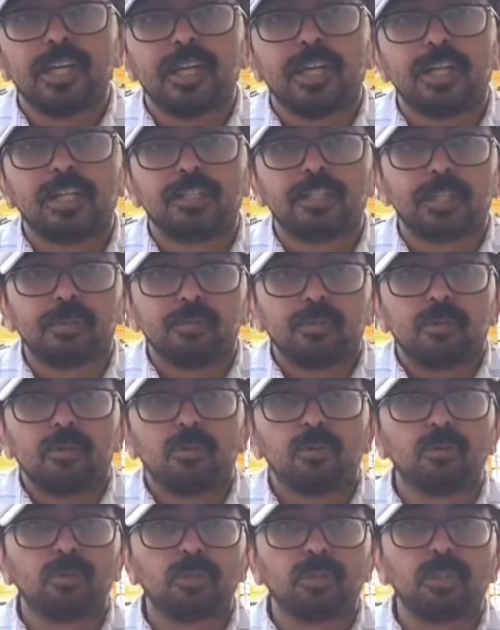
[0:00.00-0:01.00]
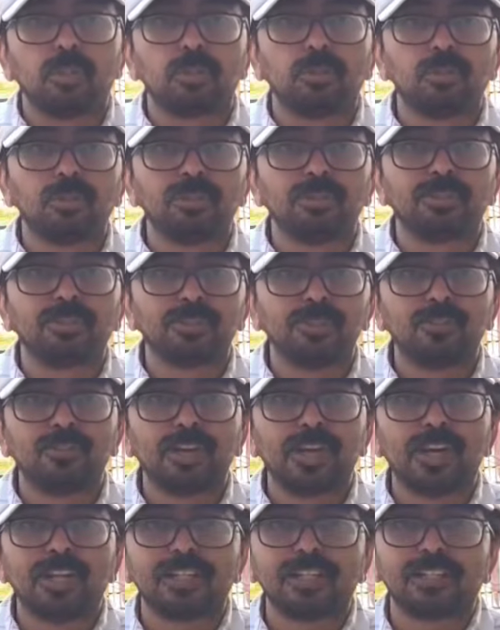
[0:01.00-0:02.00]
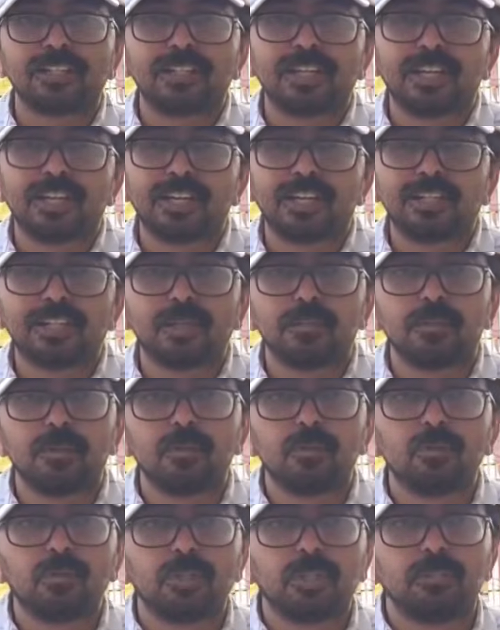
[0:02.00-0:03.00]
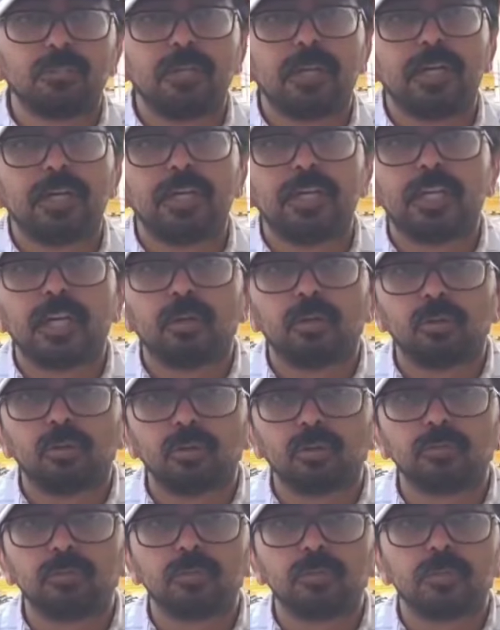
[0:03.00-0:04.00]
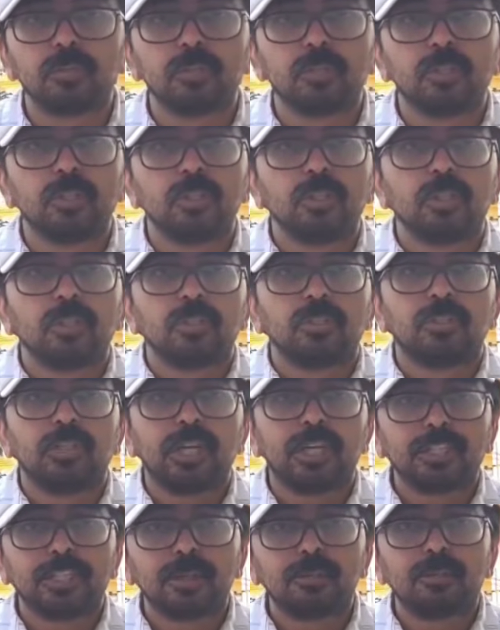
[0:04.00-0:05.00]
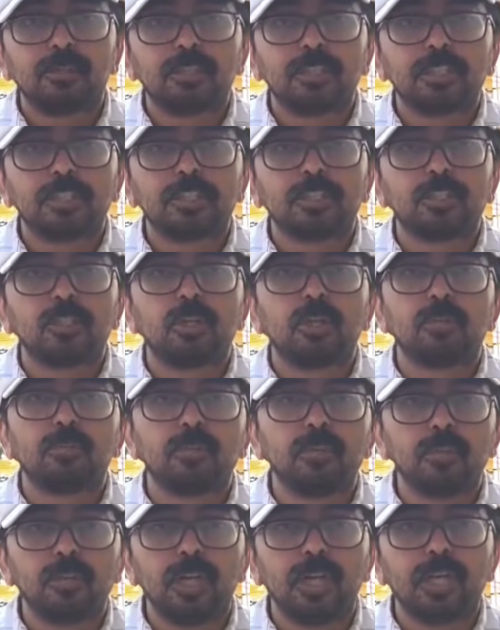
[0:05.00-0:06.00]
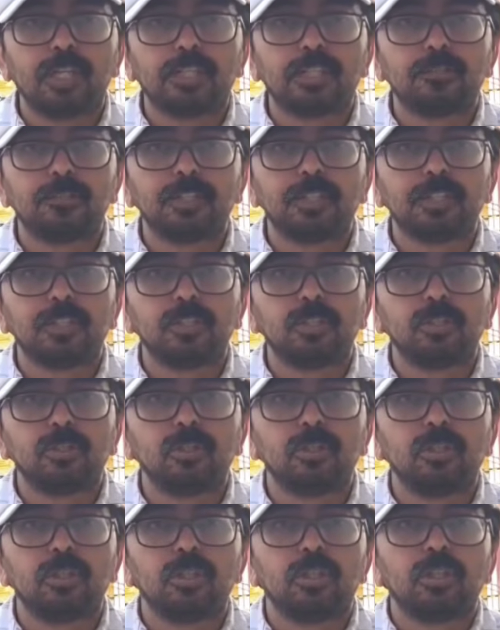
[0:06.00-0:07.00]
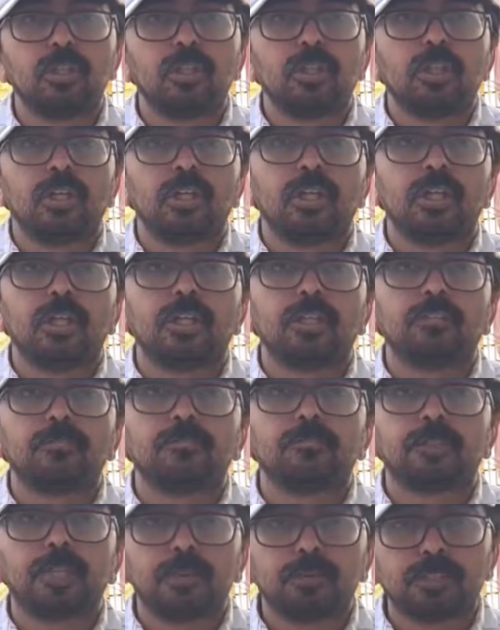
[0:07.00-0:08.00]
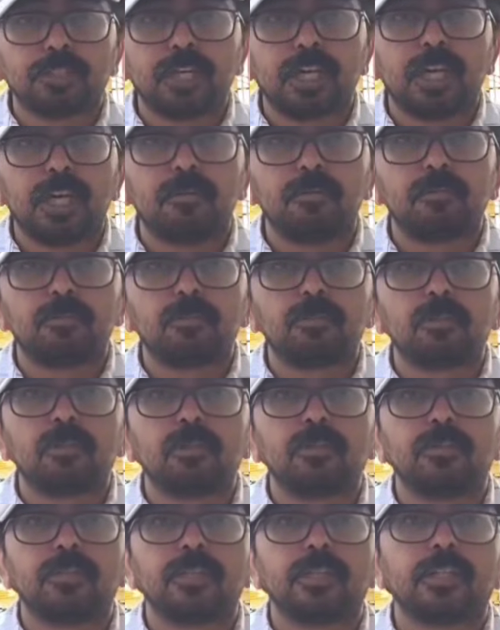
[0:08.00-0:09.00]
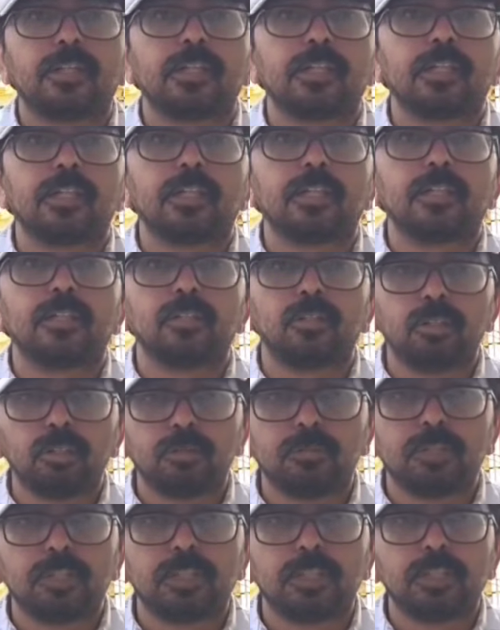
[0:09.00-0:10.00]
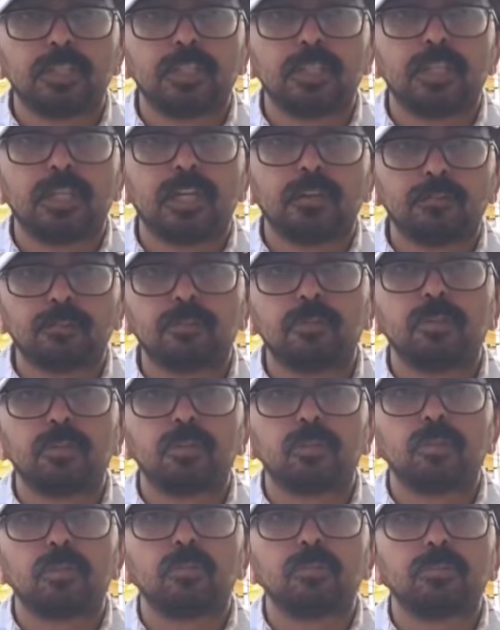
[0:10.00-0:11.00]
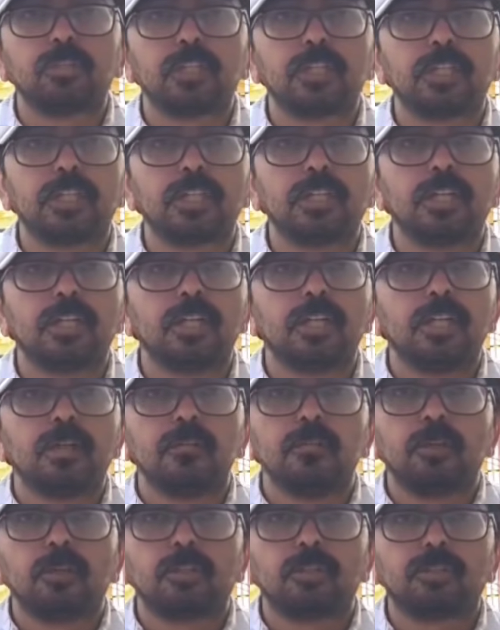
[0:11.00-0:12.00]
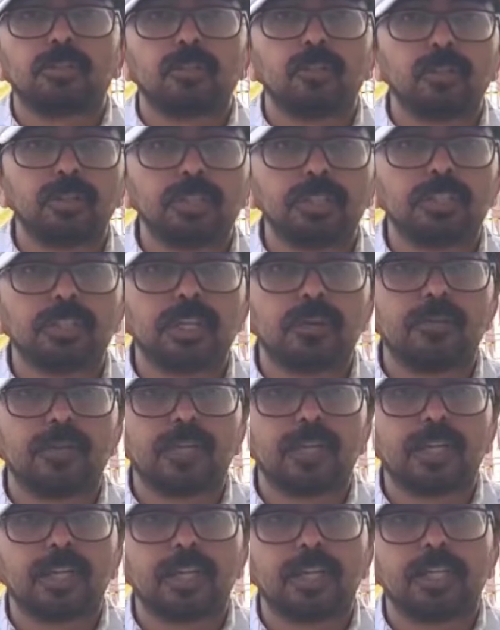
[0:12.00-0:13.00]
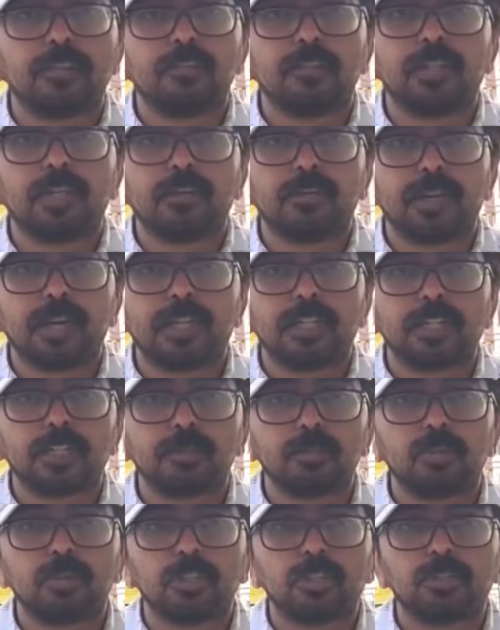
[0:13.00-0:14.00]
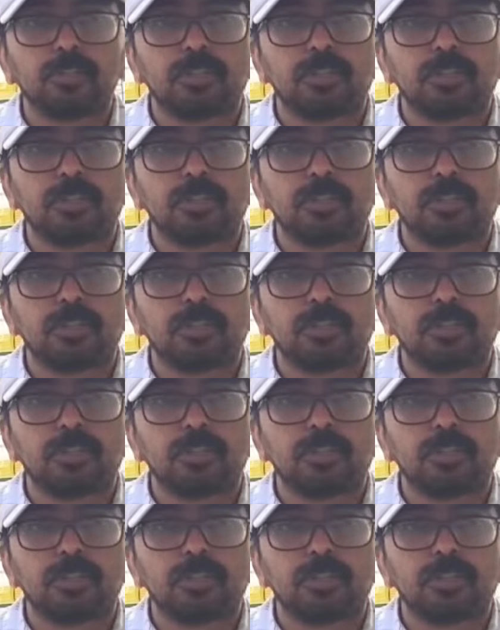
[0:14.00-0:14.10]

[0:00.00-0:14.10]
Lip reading: He somehow, to his Jofra Archer's credit, somehow he played it out. So that's about it. Hopefully you like the video. Subscribe to our YouTube channel, Revsportz YouTube channel, because we don't just cover cricket, we cover other sports.